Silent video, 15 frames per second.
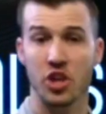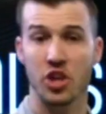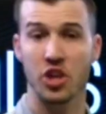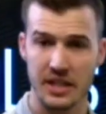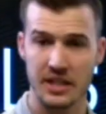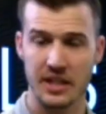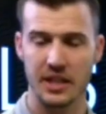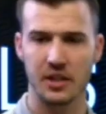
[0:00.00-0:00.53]
Get
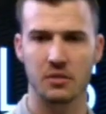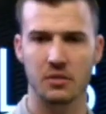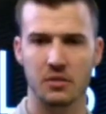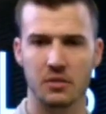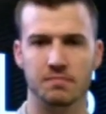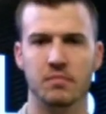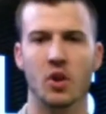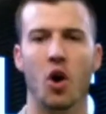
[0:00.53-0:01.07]
the idea?
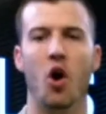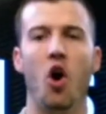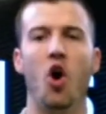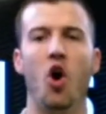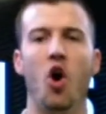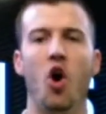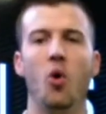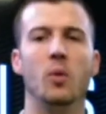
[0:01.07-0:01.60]

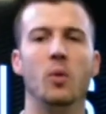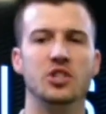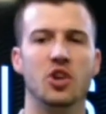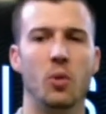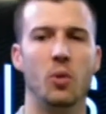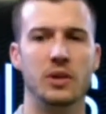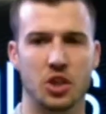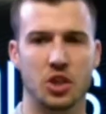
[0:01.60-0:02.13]
Always,
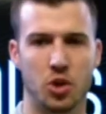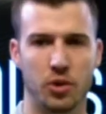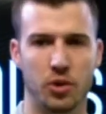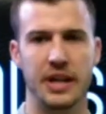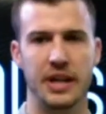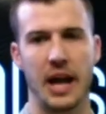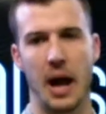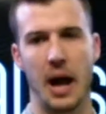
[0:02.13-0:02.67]
always, always
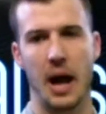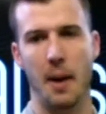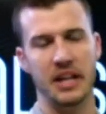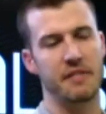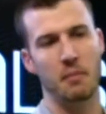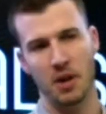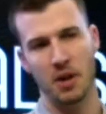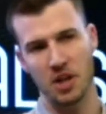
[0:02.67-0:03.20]
agree. I'm going to
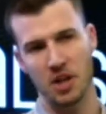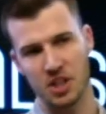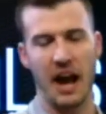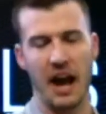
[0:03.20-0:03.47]
give a bunch